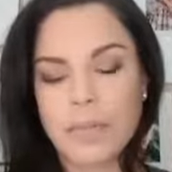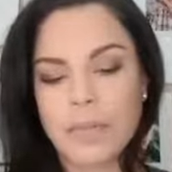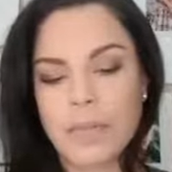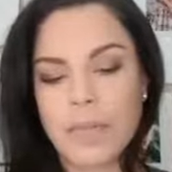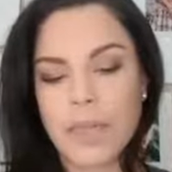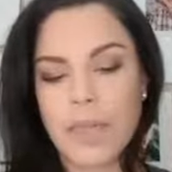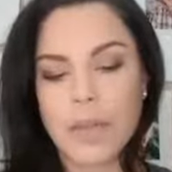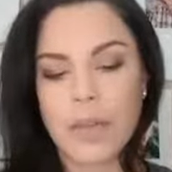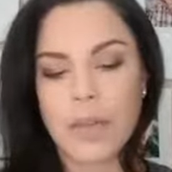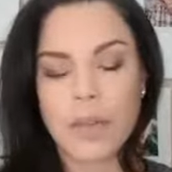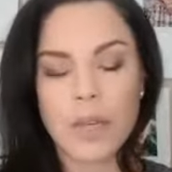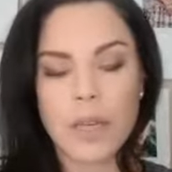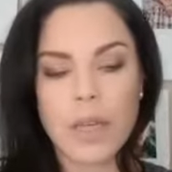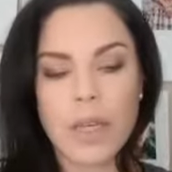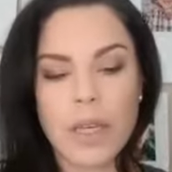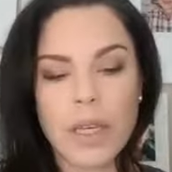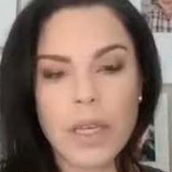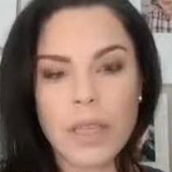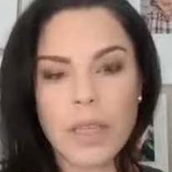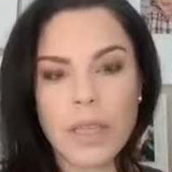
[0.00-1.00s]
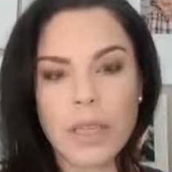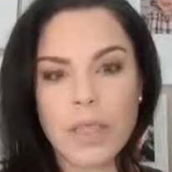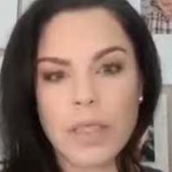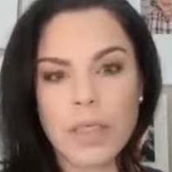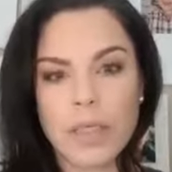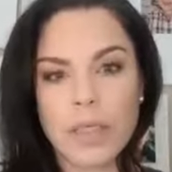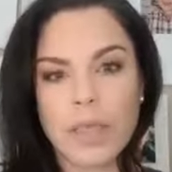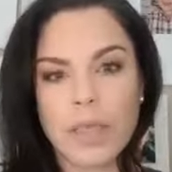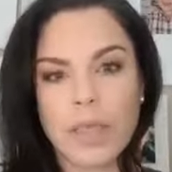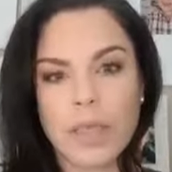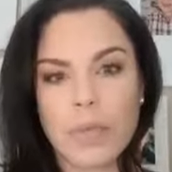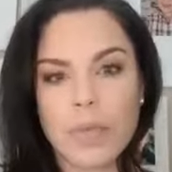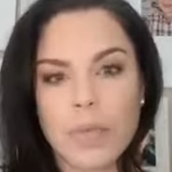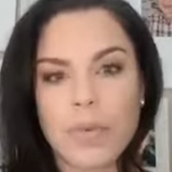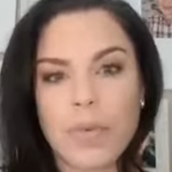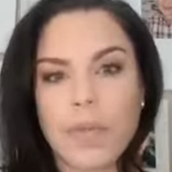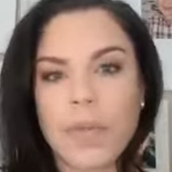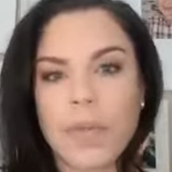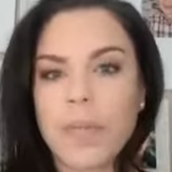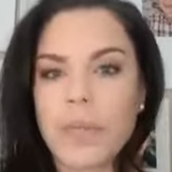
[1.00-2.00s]
You can get things in a
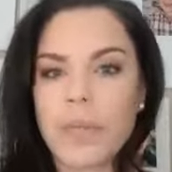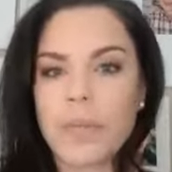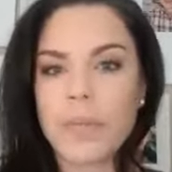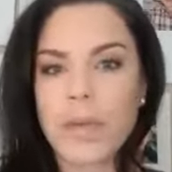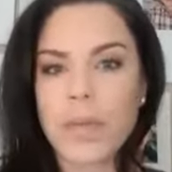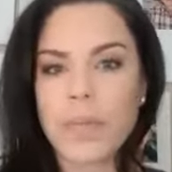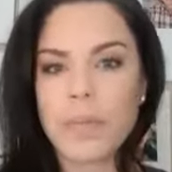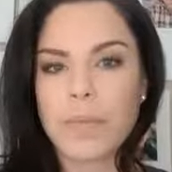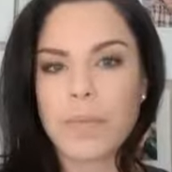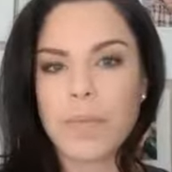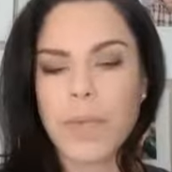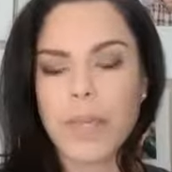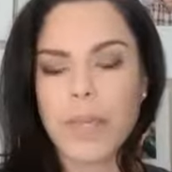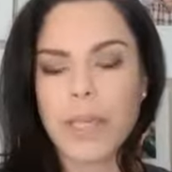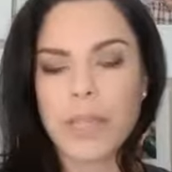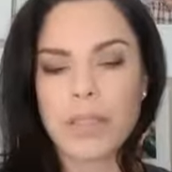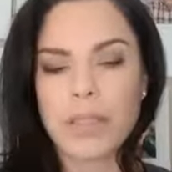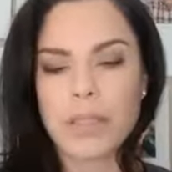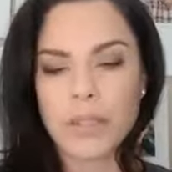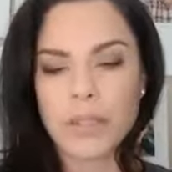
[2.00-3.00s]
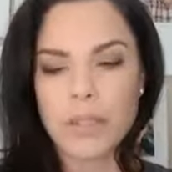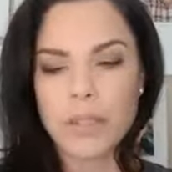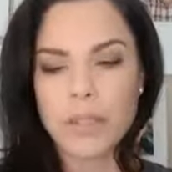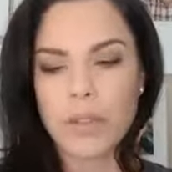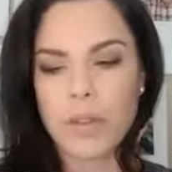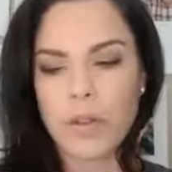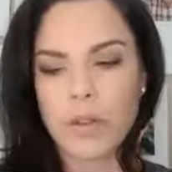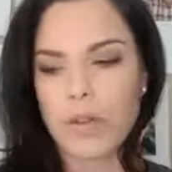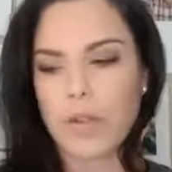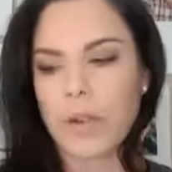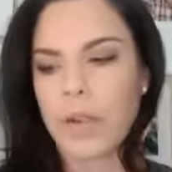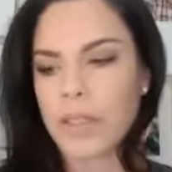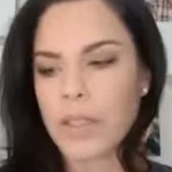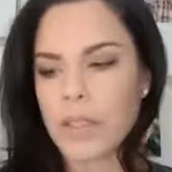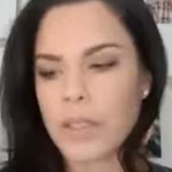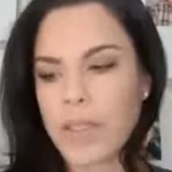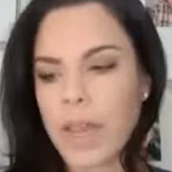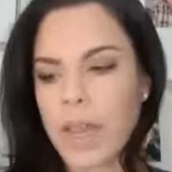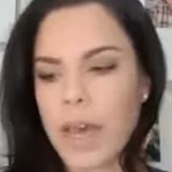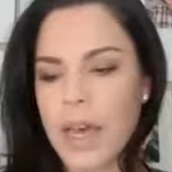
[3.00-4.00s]
pretty good price point just
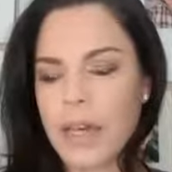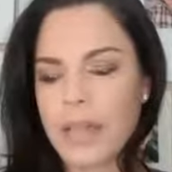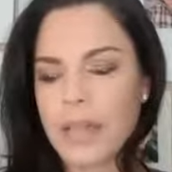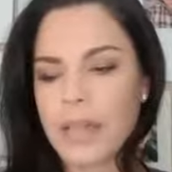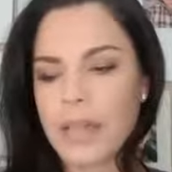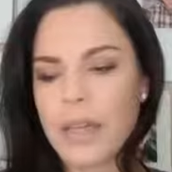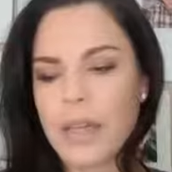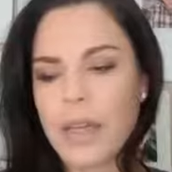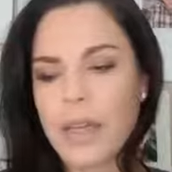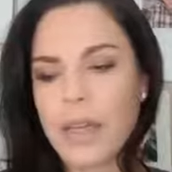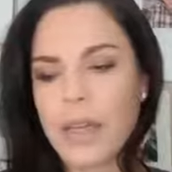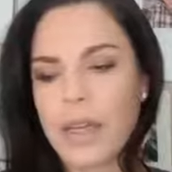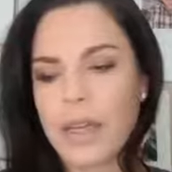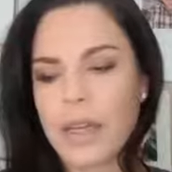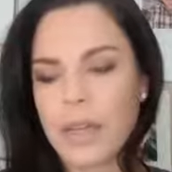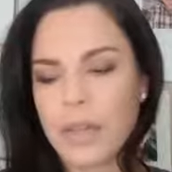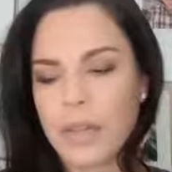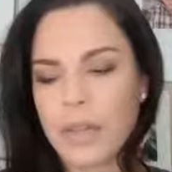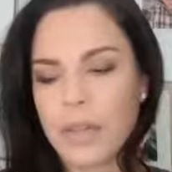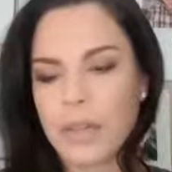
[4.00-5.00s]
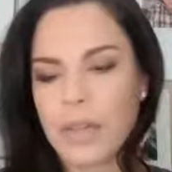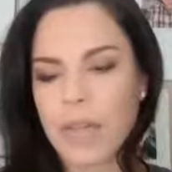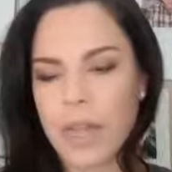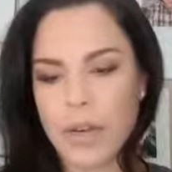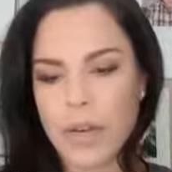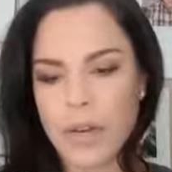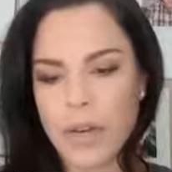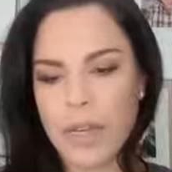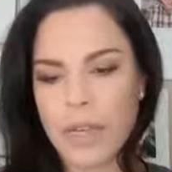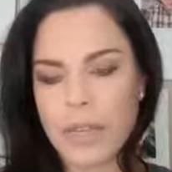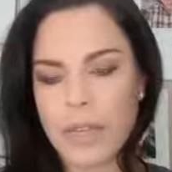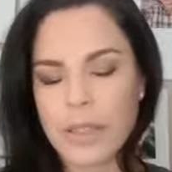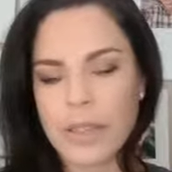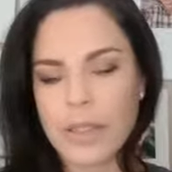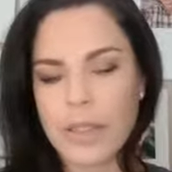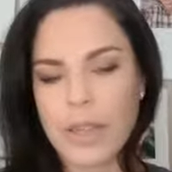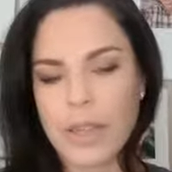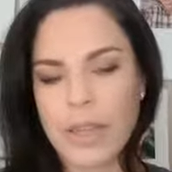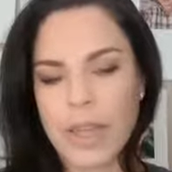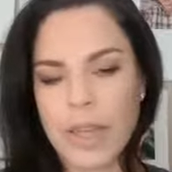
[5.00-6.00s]
across those areas.
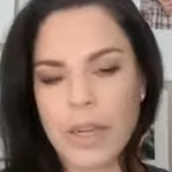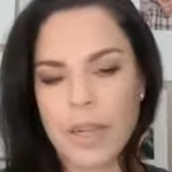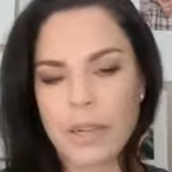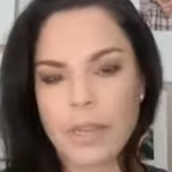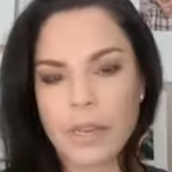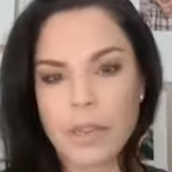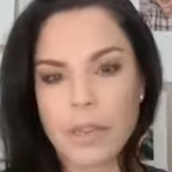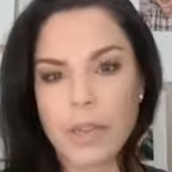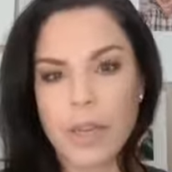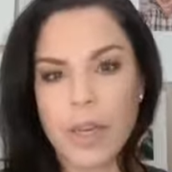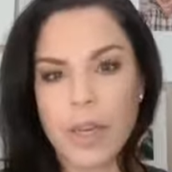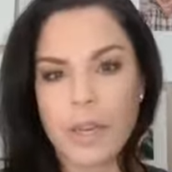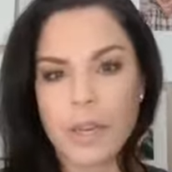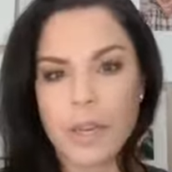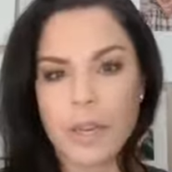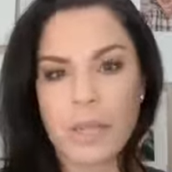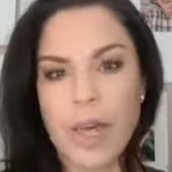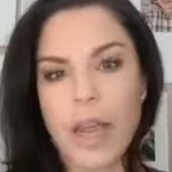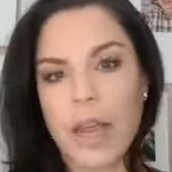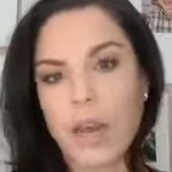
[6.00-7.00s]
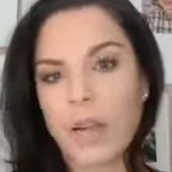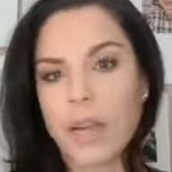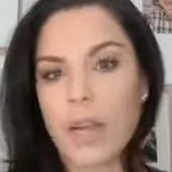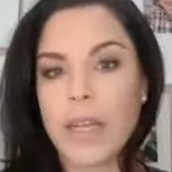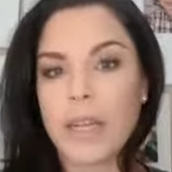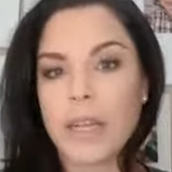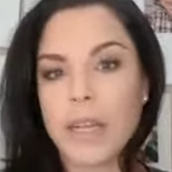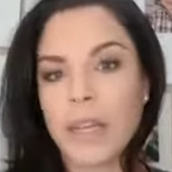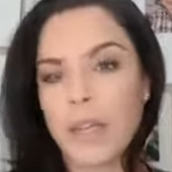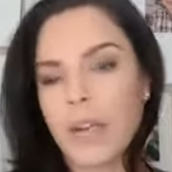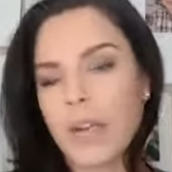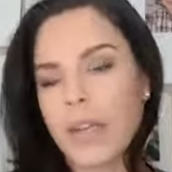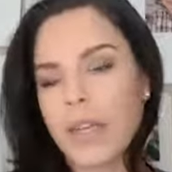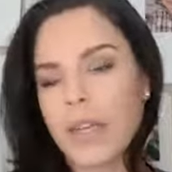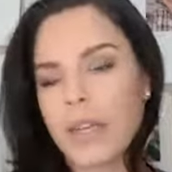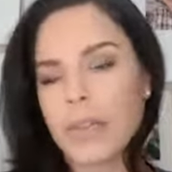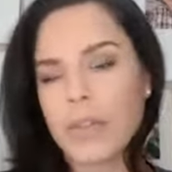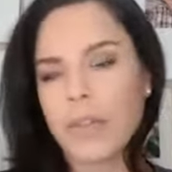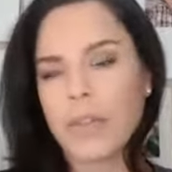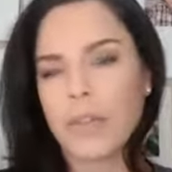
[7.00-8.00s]
And then, of course, you have some higher end
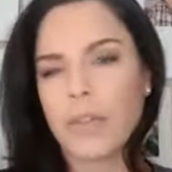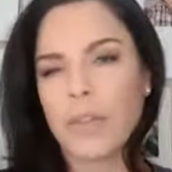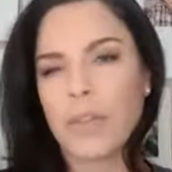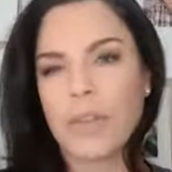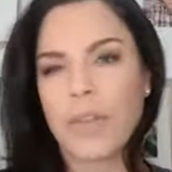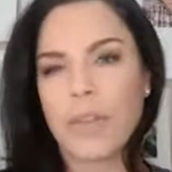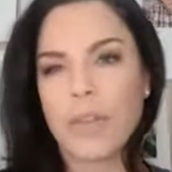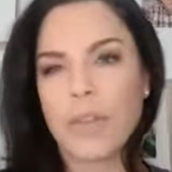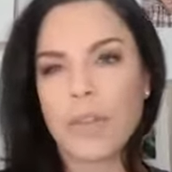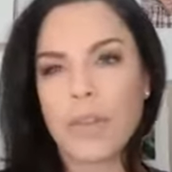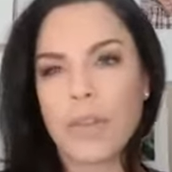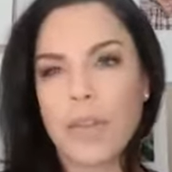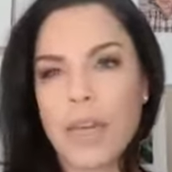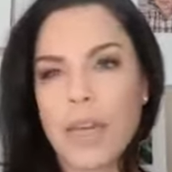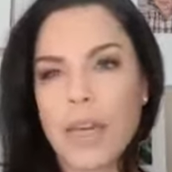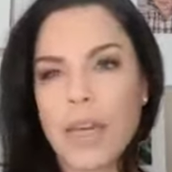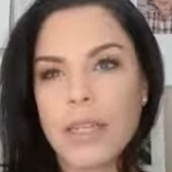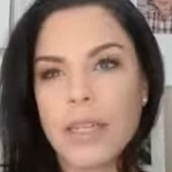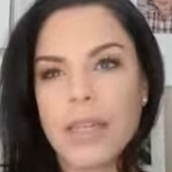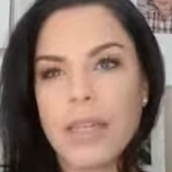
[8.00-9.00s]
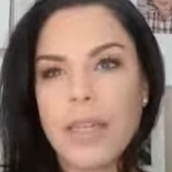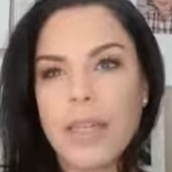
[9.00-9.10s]
areas if you're looking for that.